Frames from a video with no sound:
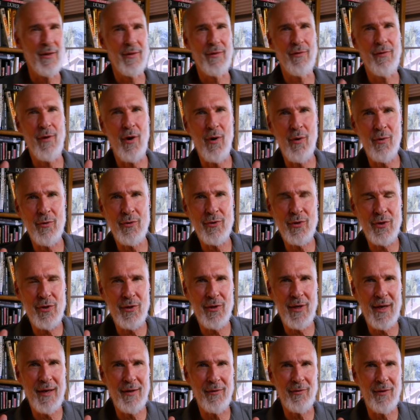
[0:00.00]
those
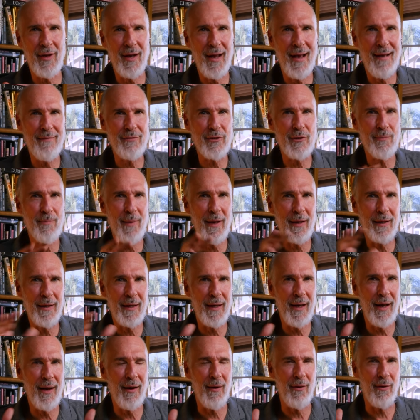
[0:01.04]
things that have
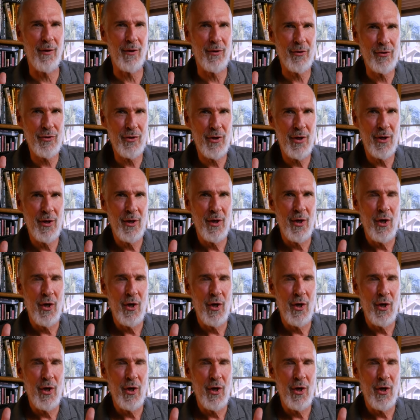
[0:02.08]
spelling errors